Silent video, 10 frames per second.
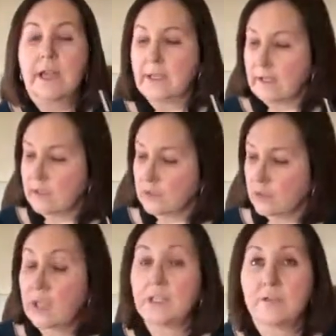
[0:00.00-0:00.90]
and
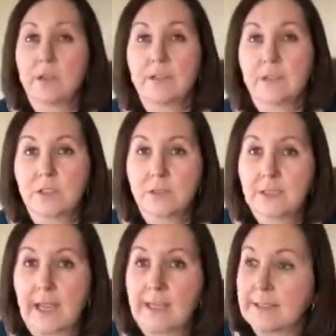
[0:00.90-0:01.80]
transfer it to the
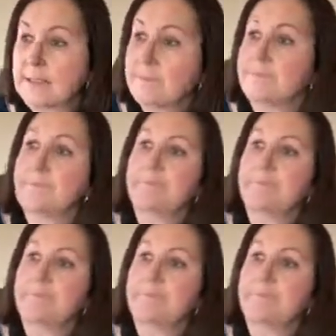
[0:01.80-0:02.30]
sax.